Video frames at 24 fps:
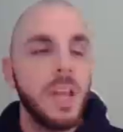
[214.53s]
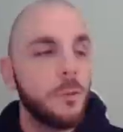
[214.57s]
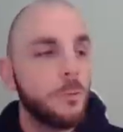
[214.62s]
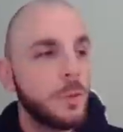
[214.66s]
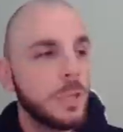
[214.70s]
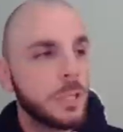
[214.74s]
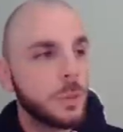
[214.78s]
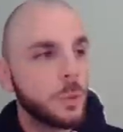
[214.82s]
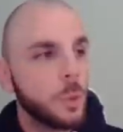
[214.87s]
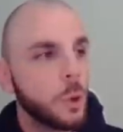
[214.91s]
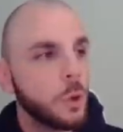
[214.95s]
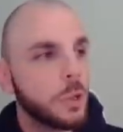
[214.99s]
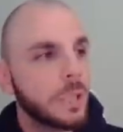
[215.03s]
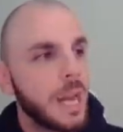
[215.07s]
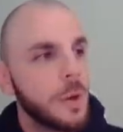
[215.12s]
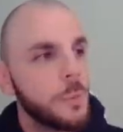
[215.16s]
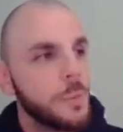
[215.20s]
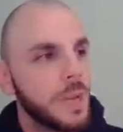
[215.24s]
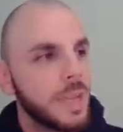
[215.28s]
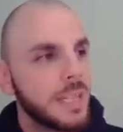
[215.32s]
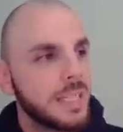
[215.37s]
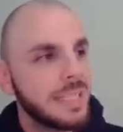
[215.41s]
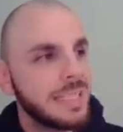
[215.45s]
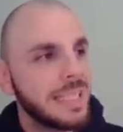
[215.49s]
If we scroll down,
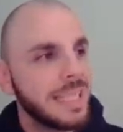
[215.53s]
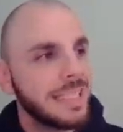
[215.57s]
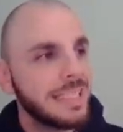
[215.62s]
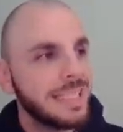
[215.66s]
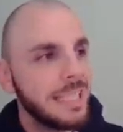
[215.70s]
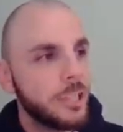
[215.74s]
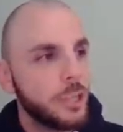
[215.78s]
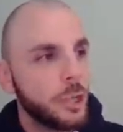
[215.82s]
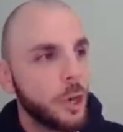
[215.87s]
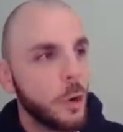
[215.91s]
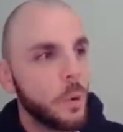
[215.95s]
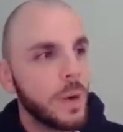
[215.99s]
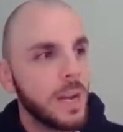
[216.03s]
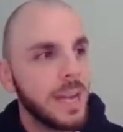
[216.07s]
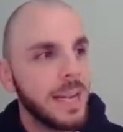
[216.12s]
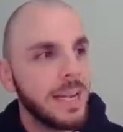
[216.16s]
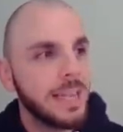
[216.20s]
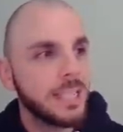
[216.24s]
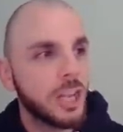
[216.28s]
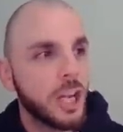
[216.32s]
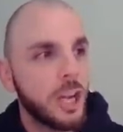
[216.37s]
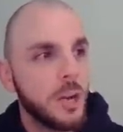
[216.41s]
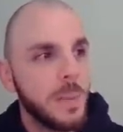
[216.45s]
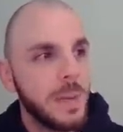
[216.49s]
we can see that the token
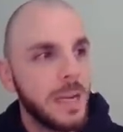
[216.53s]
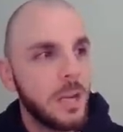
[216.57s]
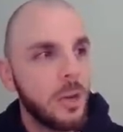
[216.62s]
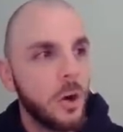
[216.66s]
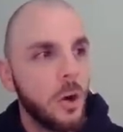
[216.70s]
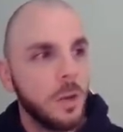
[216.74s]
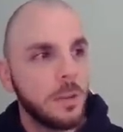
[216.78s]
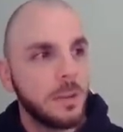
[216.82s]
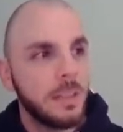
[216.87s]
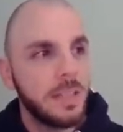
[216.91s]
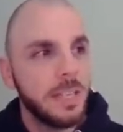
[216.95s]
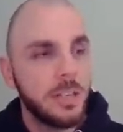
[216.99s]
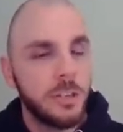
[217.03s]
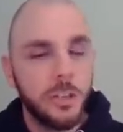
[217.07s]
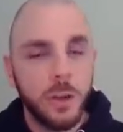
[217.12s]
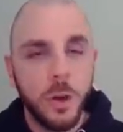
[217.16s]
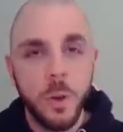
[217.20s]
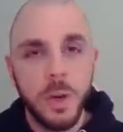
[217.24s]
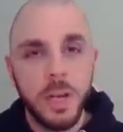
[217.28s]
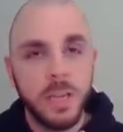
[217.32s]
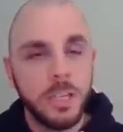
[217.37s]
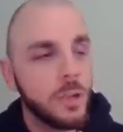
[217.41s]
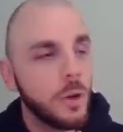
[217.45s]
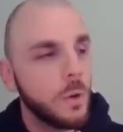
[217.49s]
is going to be called the
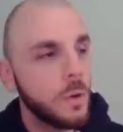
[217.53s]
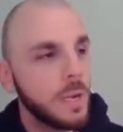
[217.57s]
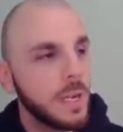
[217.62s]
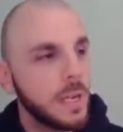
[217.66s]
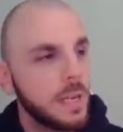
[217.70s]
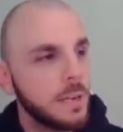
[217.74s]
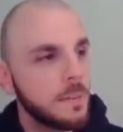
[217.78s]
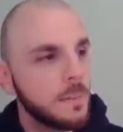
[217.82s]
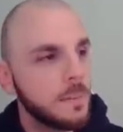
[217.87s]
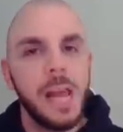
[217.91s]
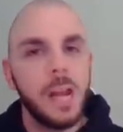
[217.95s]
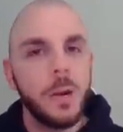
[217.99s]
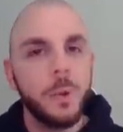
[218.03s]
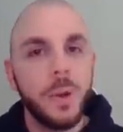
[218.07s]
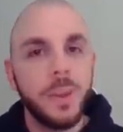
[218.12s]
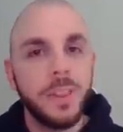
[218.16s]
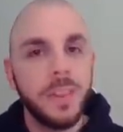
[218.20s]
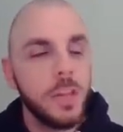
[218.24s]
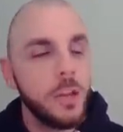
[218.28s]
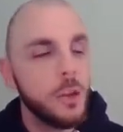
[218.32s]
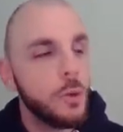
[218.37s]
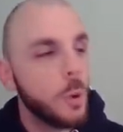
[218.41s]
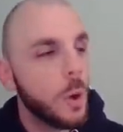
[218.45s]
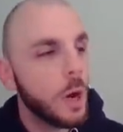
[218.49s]
Doga Token. And
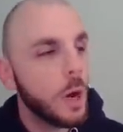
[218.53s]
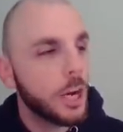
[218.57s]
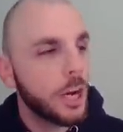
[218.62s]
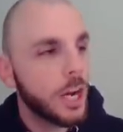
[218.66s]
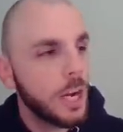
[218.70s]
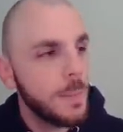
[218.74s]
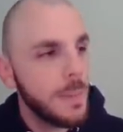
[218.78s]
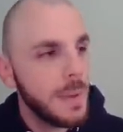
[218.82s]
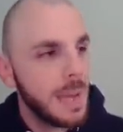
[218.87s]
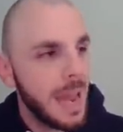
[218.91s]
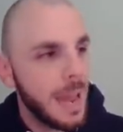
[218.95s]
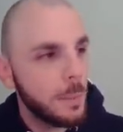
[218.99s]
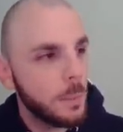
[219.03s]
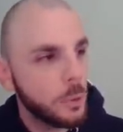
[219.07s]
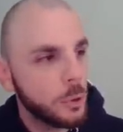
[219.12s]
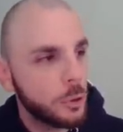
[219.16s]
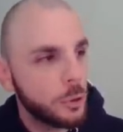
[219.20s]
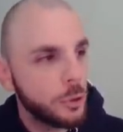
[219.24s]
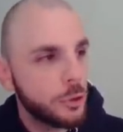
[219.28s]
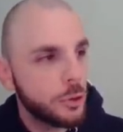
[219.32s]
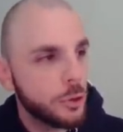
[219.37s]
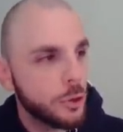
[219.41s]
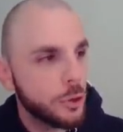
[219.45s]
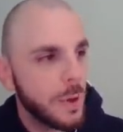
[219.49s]
with it, you are going to be able
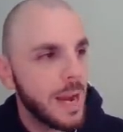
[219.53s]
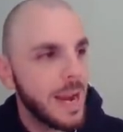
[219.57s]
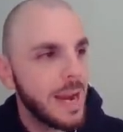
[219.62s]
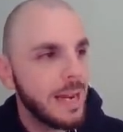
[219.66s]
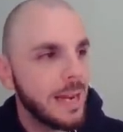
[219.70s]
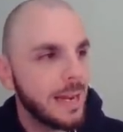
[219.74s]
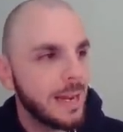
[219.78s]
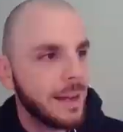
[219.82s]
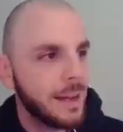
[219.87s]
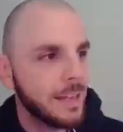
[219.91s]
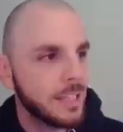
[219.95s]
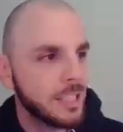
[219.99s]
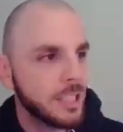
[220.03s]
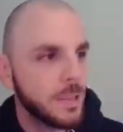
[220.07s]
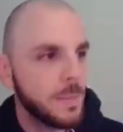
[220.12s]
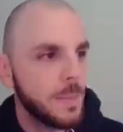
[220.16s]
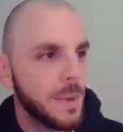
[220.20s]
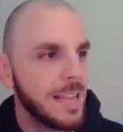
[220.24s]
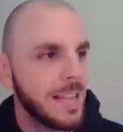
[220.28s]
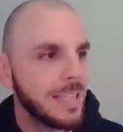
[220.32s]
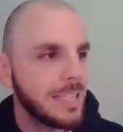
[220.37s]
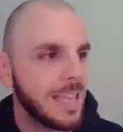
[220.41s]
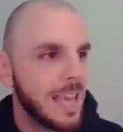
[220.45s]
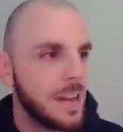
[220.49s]
to train,
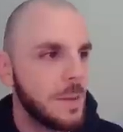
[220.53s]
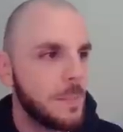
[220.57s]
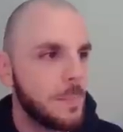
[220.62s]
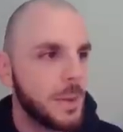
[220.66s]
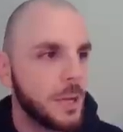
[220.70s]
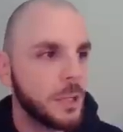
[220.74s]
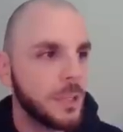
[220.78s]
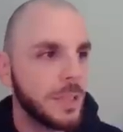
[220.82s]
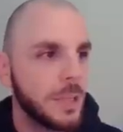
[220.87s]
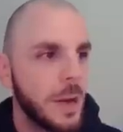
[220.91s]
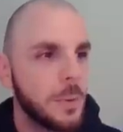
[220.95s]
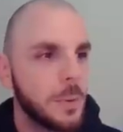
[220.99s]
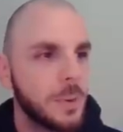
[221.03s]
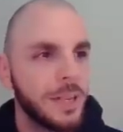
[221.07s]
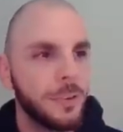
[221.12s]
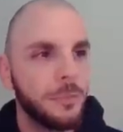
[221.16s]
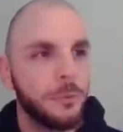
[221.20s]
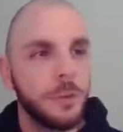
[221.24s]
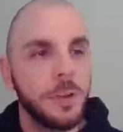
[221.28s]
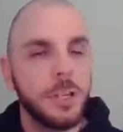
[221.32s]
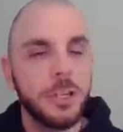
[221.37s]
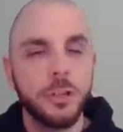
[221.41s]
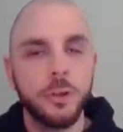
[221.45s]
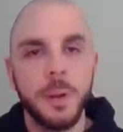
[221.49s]
customize, and build out
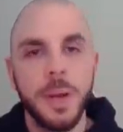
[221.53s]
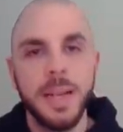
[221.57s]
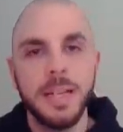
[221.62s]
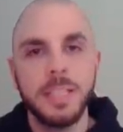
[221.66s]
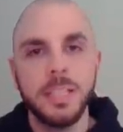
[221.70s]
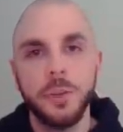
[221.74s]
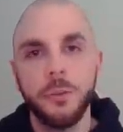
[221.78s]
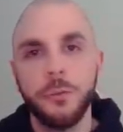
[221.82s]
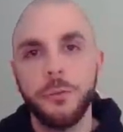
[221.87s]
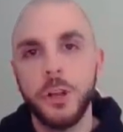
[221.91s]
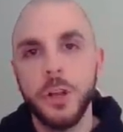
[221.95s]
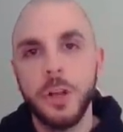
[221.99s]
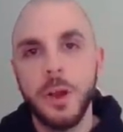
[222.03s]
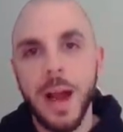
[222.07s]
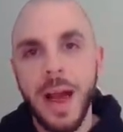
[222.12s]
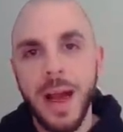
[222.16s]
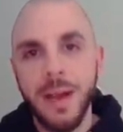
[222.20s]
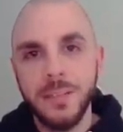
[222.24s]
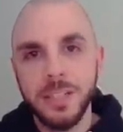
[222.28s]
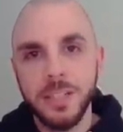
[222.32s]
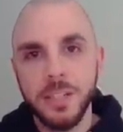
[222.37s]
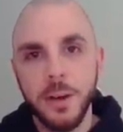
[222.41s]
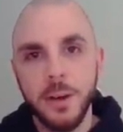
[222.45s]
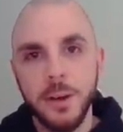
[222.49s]
different traits for your
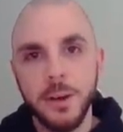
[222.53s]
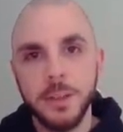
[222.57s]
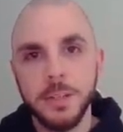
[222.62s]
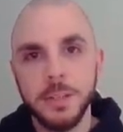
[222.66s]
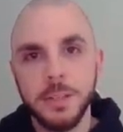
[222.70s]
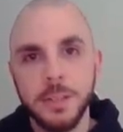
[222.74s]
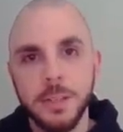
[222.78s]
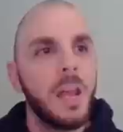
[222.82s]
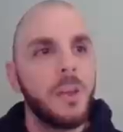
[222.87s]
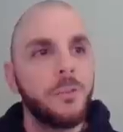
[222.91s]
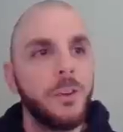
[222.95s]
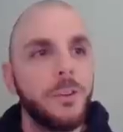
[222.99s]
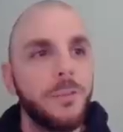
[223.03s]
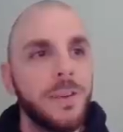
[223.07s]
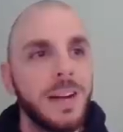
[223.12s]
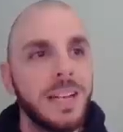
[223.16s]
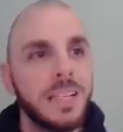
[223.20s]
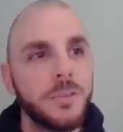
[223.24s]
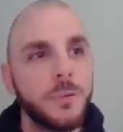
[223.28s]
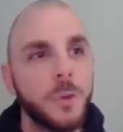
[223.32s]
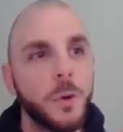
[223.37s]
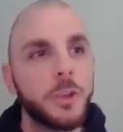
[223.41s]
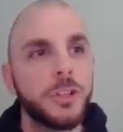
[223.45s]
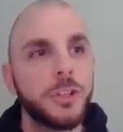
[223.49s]
avatars. If you
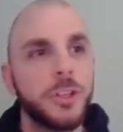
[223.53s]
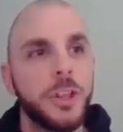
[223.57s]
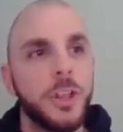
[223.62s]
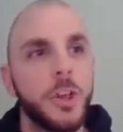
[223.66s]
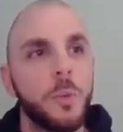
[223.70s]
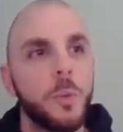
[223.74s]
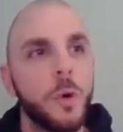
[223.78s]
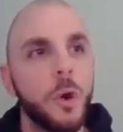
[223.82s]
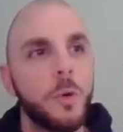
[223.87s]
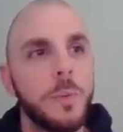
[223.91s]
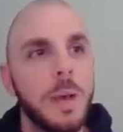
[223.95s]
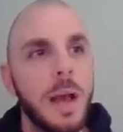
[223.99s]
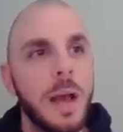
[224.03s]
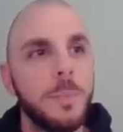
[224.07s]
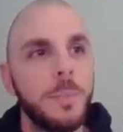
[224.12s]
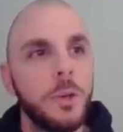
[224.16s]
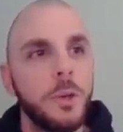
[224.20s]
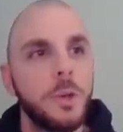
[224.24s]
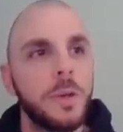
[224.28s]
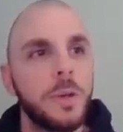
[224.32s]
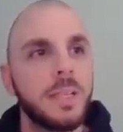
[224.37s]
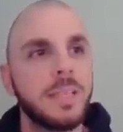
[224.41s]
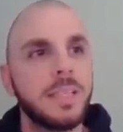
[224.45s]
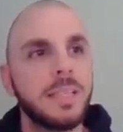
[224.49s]
fast forward to their roadmap,
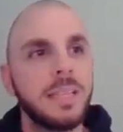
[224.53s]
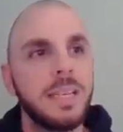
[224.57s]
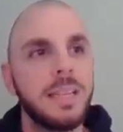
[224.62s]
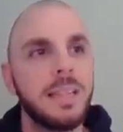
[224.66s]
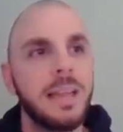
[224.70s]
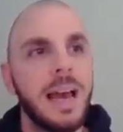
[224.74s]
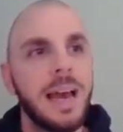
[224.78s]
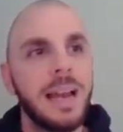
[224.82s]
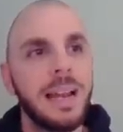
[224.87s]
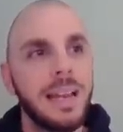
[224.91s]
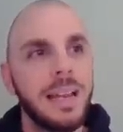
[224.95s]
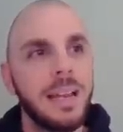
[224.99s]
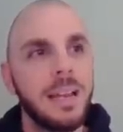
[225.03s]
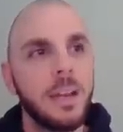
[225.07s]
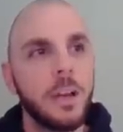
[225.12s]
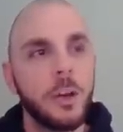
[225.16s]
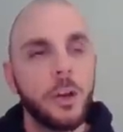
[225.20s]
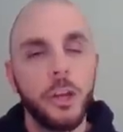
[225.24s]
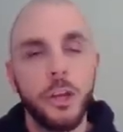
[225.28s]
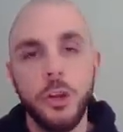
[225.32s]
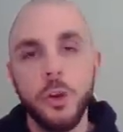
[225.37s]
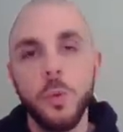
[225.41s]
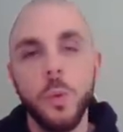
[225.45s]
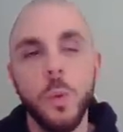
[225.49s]
you could see that in
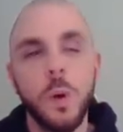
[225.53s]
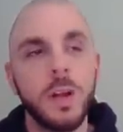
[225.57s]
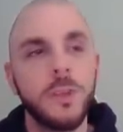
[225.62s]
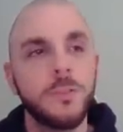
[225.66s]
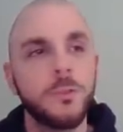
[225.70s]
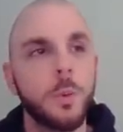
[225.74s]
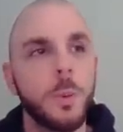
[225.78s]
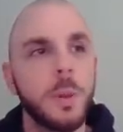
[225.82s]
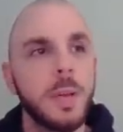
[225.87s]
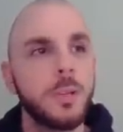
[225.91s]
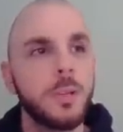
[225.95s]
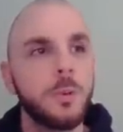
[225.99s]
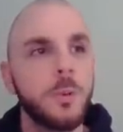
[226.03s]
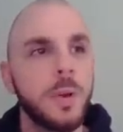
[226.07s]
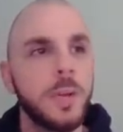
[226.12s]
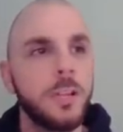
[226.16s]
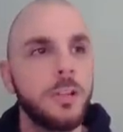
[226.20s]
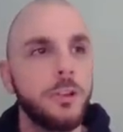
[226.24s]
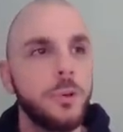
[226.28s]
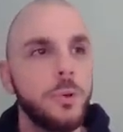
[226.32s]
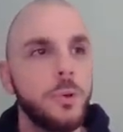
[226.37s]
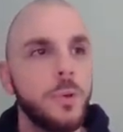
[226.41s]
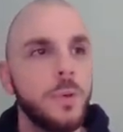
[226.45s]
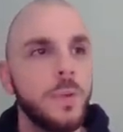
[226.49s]
Q1 of
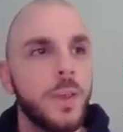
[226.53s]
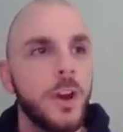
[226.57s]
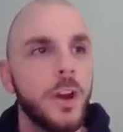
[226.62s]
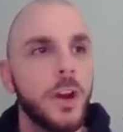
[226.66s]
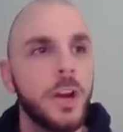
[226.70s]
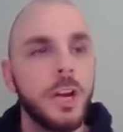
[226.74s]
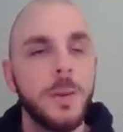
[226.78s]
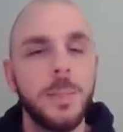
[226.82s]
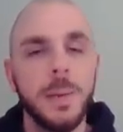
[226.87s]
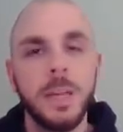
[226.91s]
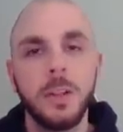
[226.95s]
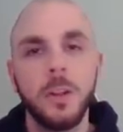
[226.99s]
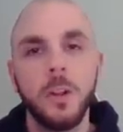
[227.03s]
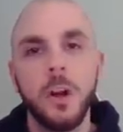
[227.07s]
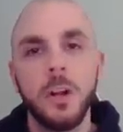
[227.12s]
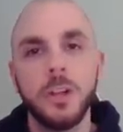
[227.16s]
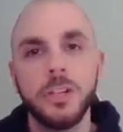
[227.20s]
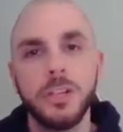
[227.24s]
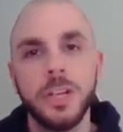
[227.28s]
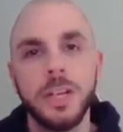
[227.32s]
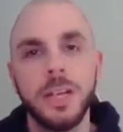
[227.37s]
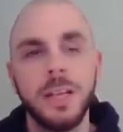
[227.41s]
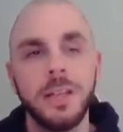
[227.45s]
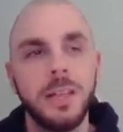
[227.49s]
2022, they're going to be
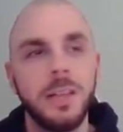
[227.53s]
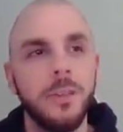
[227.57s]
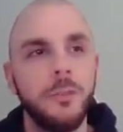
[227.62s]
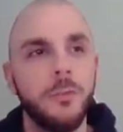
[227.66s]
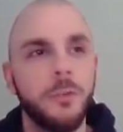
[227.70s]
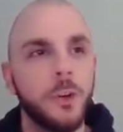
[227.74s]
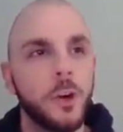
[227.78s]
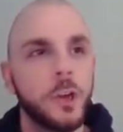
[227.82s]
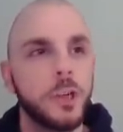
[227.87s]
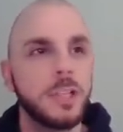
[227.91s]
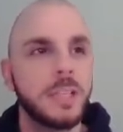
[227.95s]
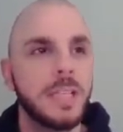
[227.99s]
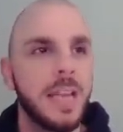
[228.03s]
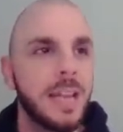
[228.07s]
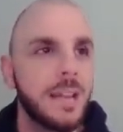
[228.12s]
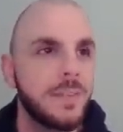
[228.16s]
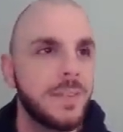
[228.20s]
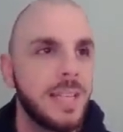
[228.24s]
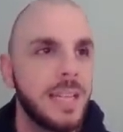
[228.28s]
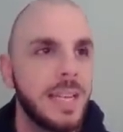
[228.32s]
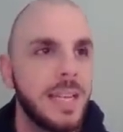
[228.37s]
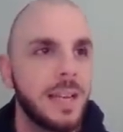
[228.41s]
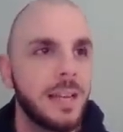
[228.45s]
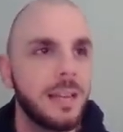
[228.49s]
launching the first
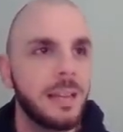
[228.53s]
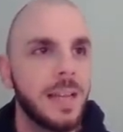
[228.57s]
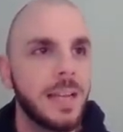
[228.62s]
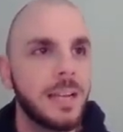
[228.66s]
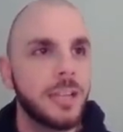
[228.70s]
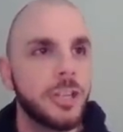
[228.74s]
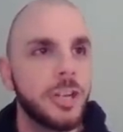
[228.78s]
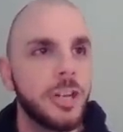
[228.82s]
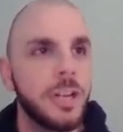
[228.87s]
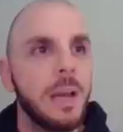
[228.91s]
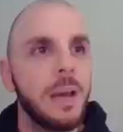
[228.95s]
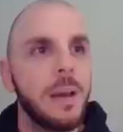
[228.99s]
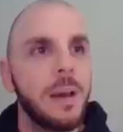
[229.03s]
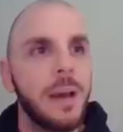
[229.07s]
NFT collection